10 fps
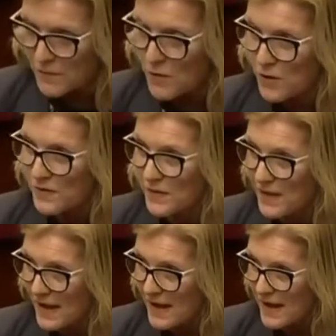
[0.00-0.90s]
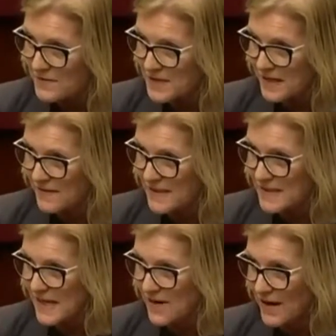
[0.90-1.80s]
for the work that they have done in
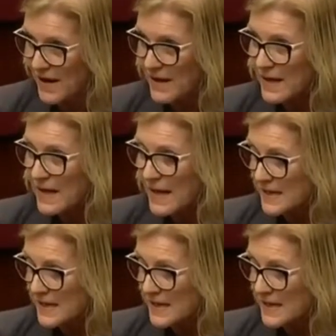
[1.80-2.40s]
this area